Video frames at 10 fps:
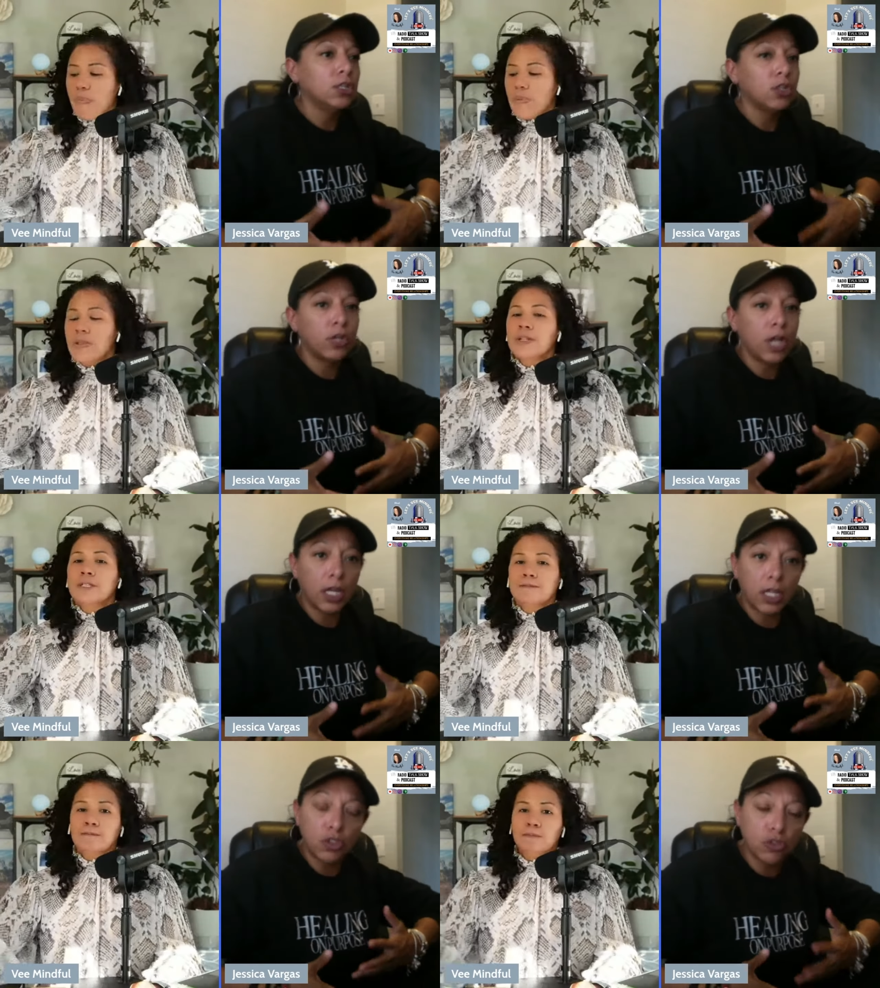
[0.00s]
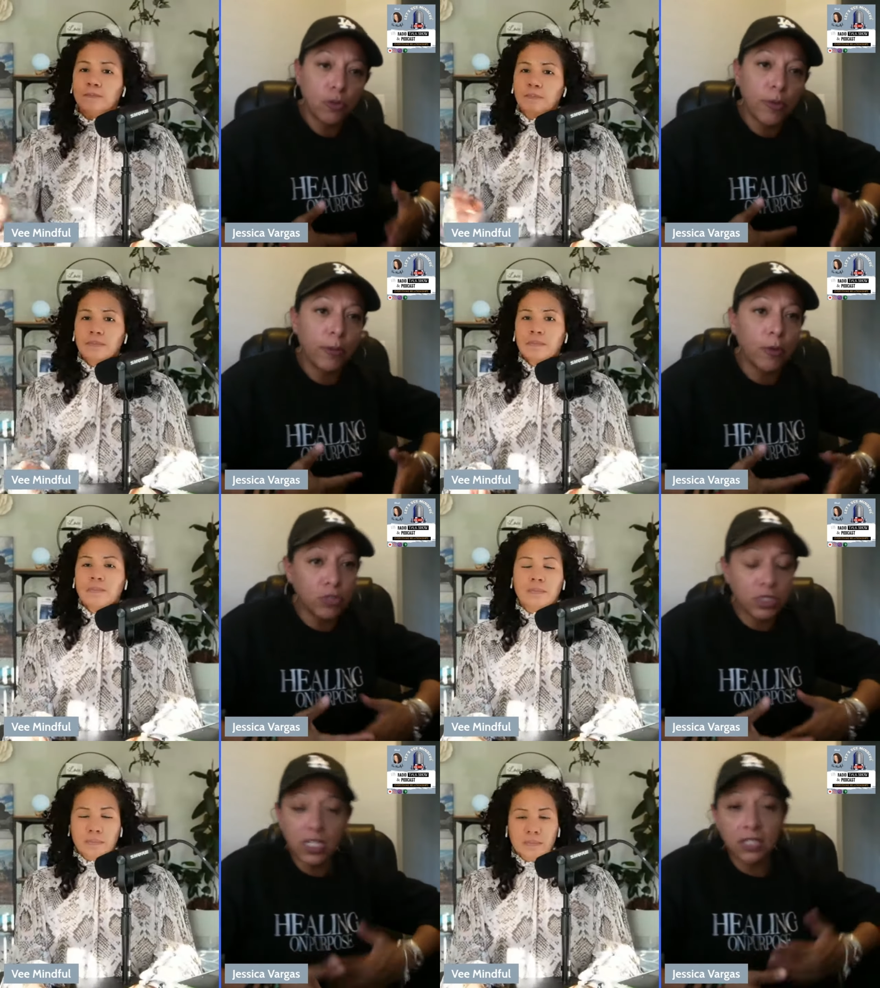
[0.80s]
Speaker 1: learned how to control my
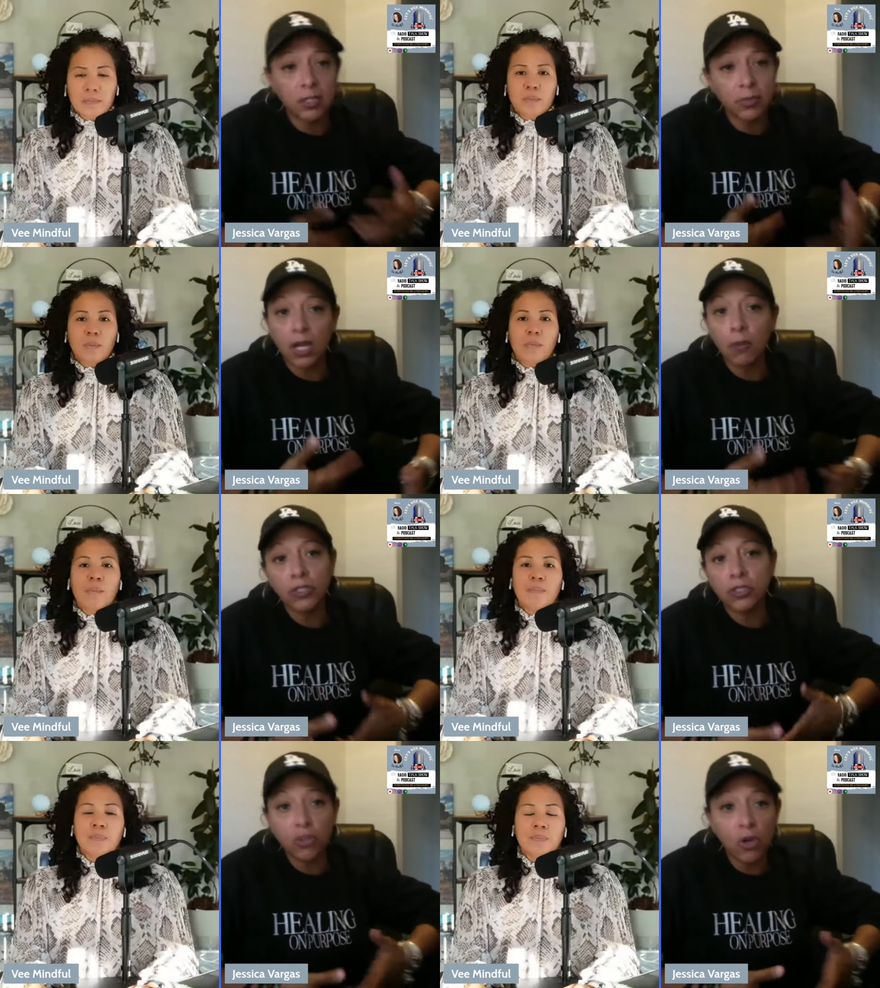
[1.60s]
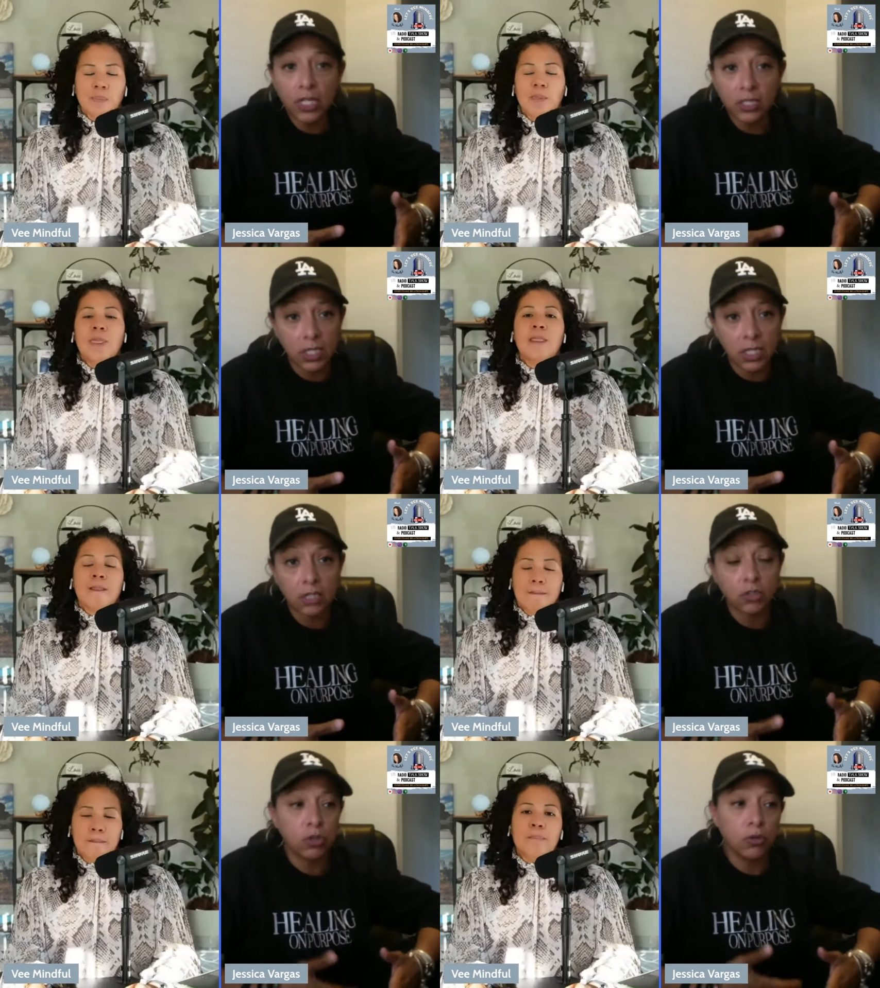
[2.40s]
emotions. That's something I wasn't taught as a kid.
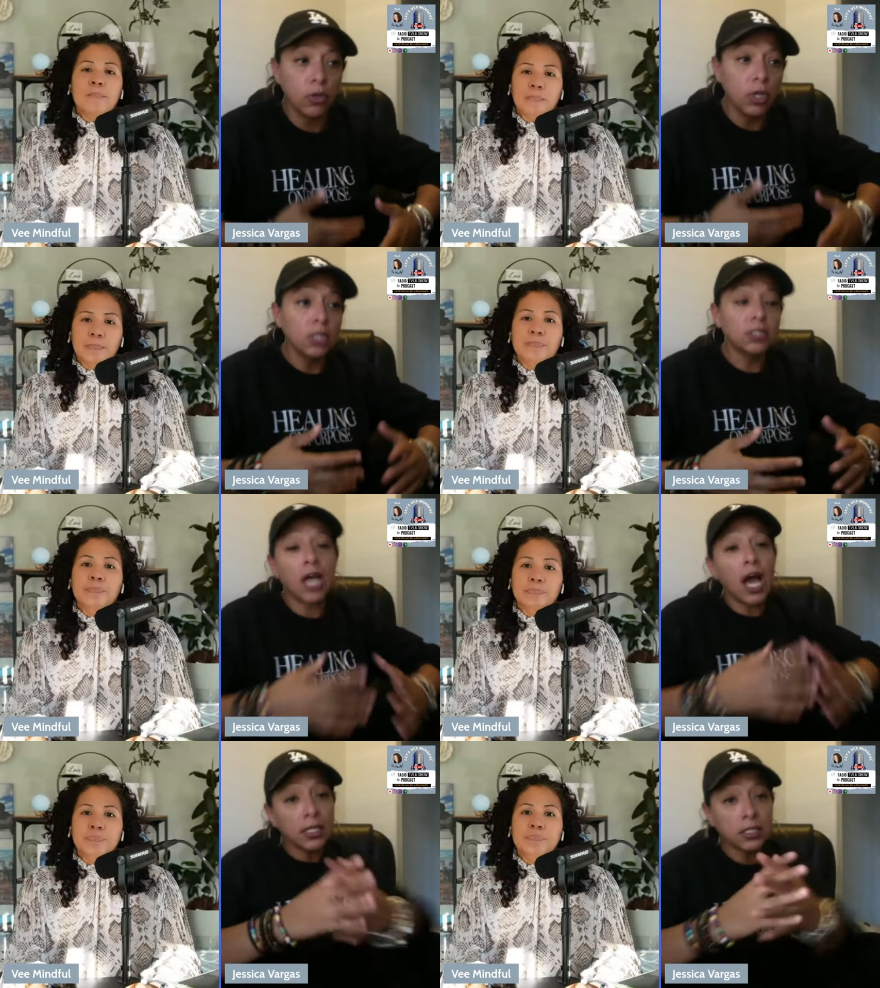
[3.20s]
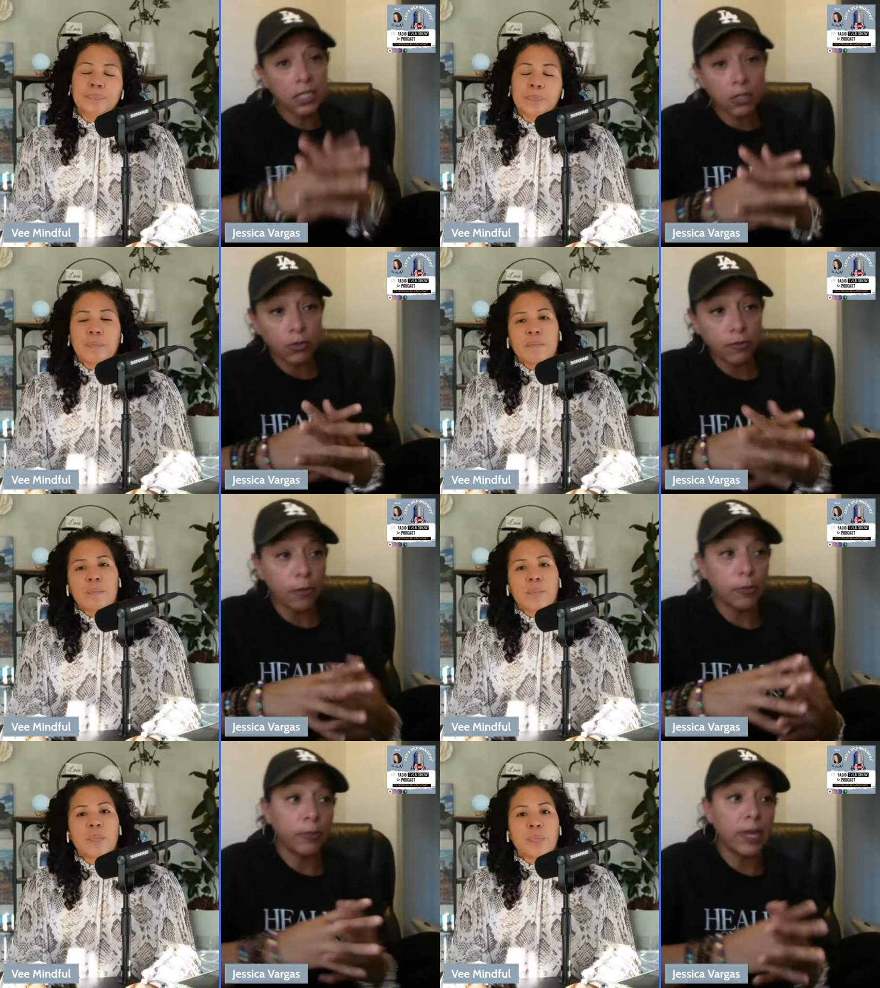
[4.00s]
So toxic
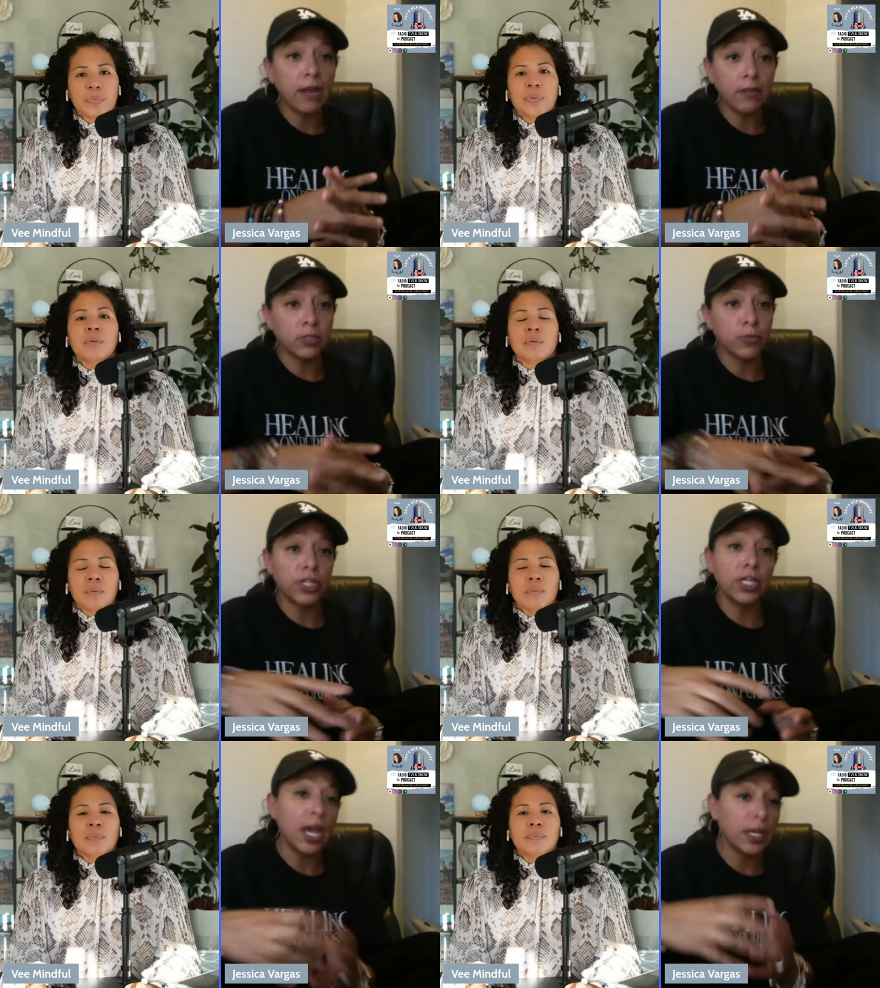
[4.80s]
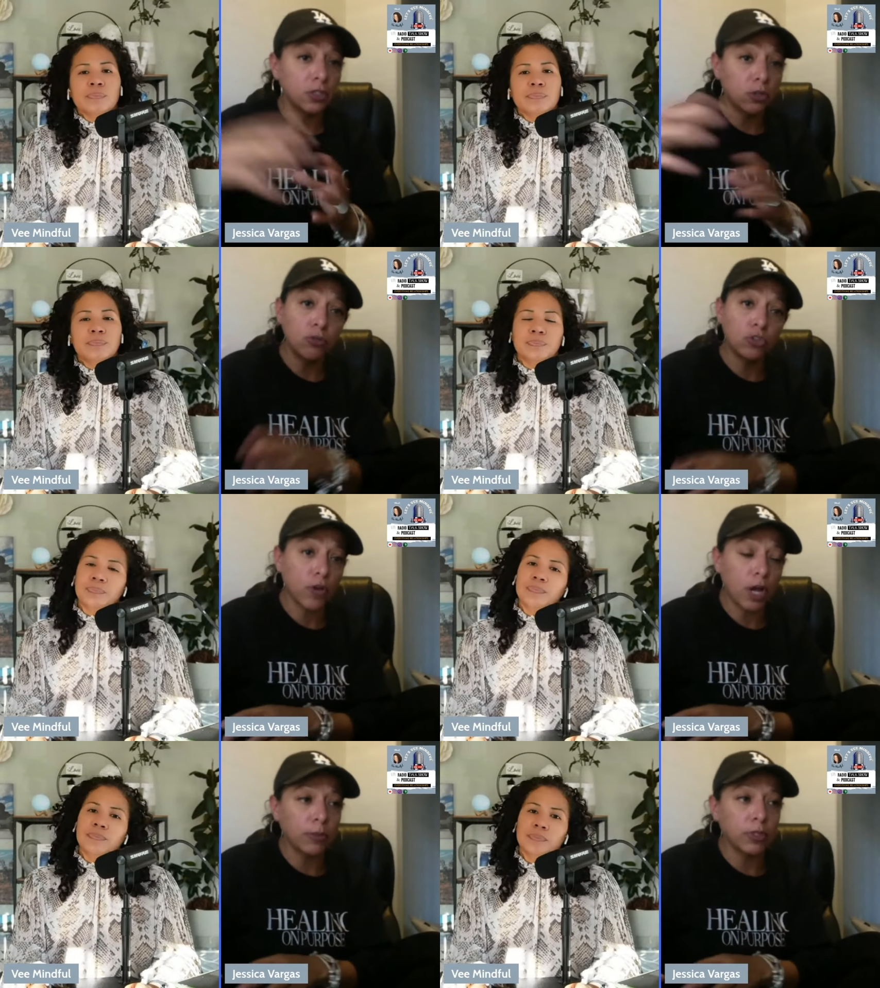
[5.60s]
from a marriage where he had his own
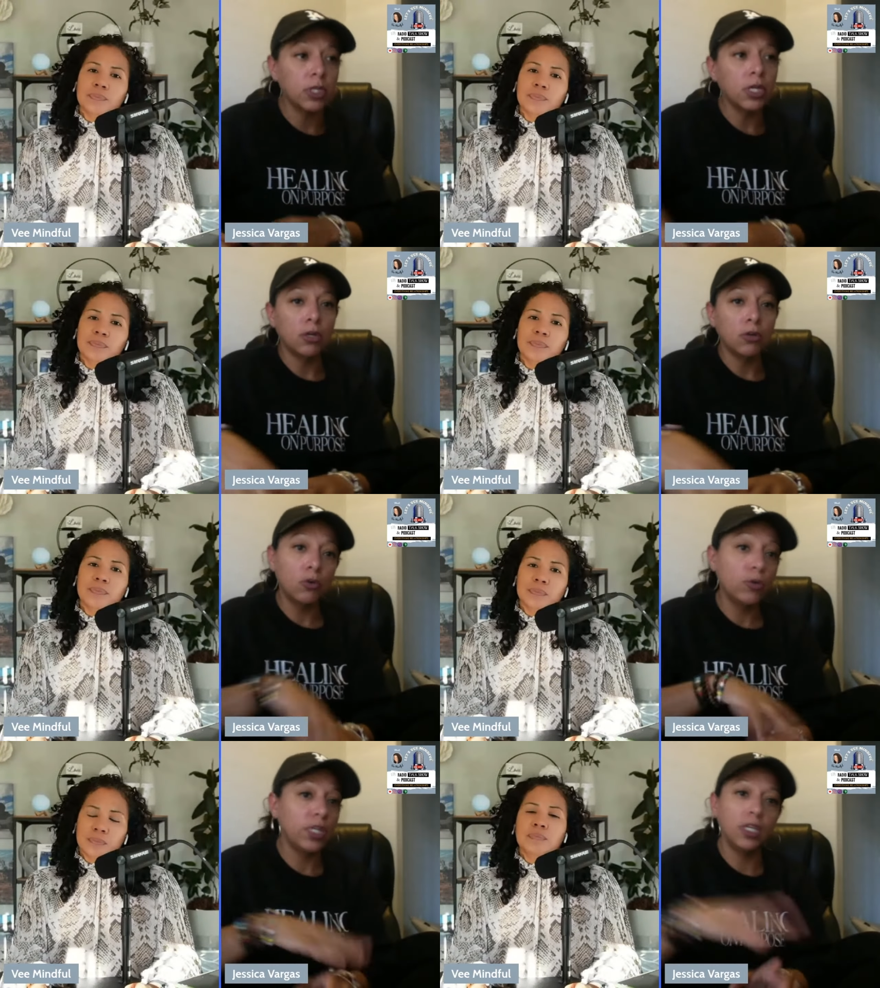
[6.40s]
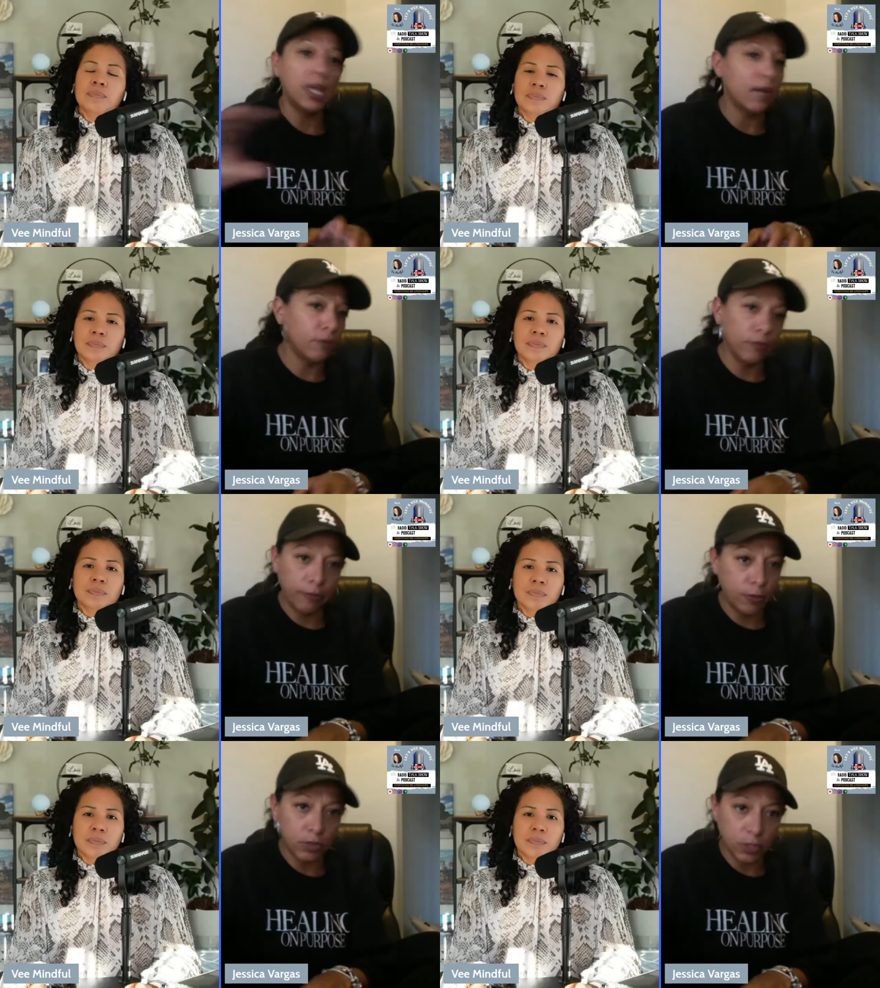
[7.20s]
trauma who he never
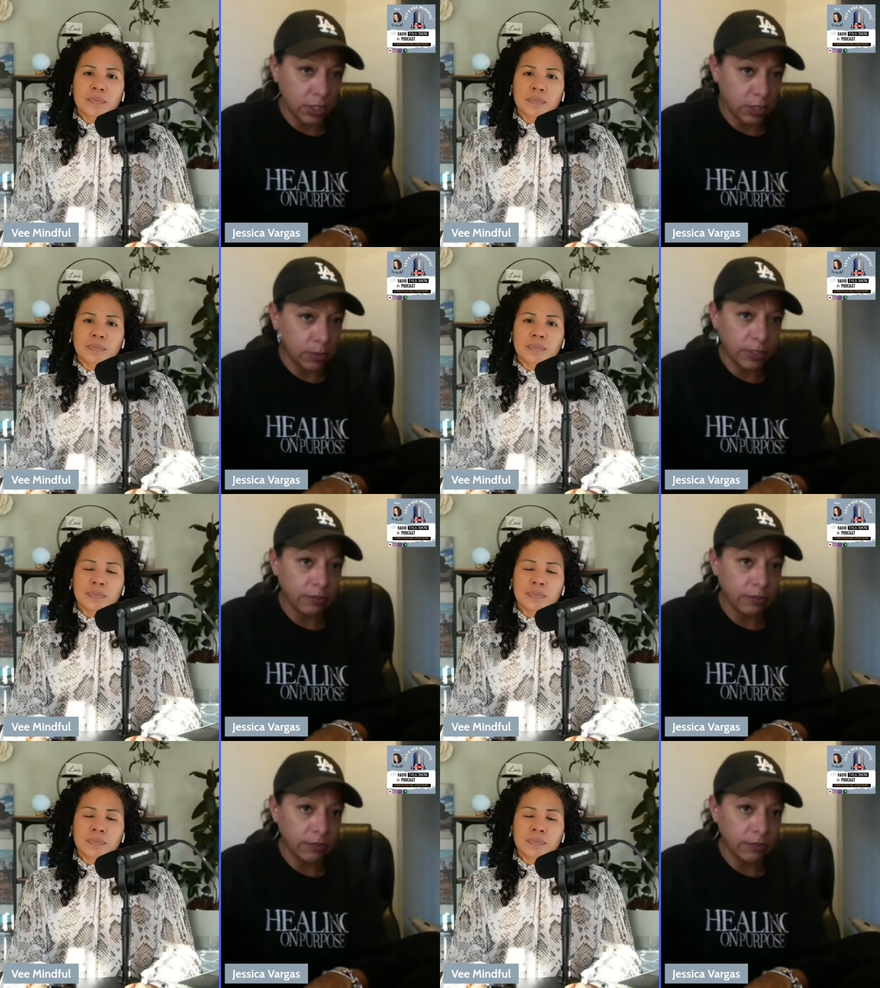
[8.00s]
refused to deal with.